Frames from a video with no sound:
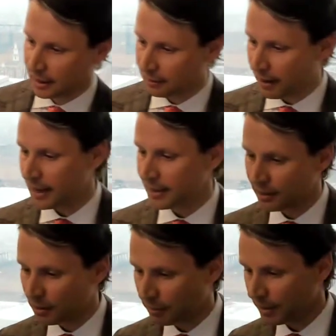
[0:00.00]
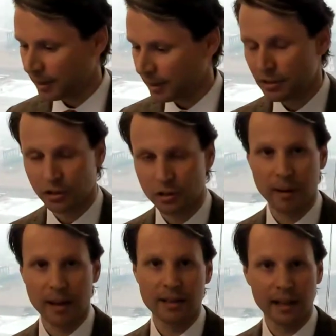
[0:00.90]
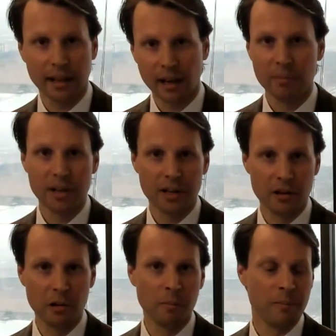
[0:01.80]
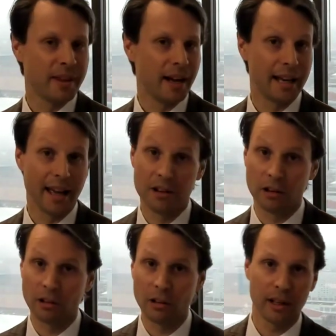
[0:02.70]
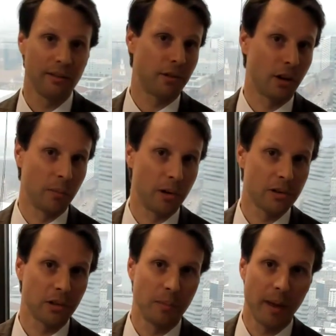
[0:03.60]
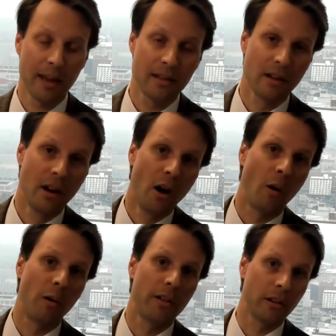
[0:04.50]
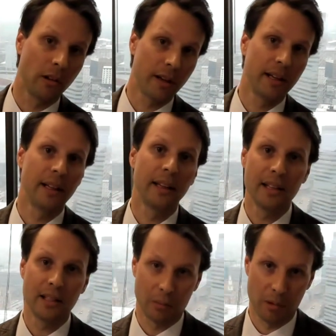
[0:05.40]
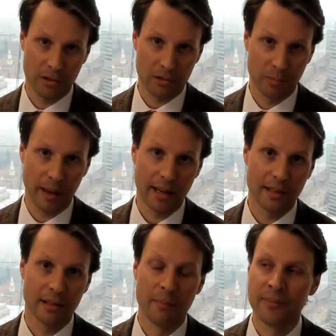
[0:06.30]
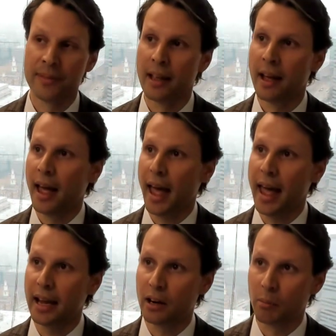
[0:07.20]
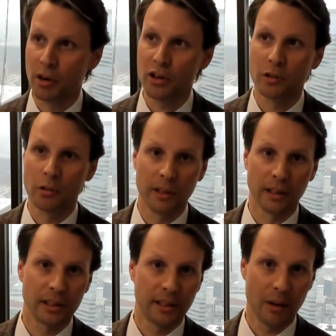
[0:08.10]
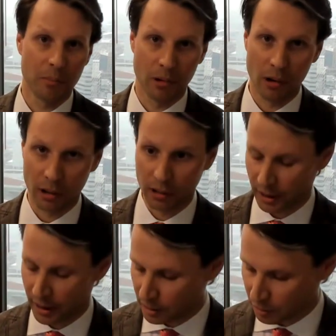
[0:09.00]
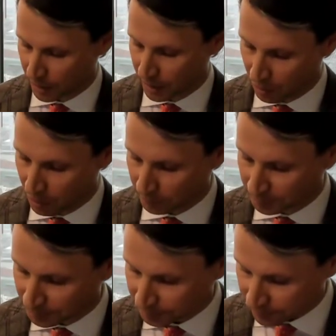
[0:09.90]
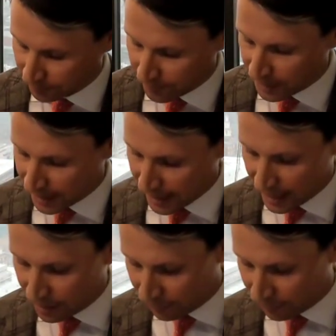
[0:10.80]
clients in the residential space that come to you, again, they're looking for commercial space or they're looking to lease commercial space. A commercial real estate broker is critical, and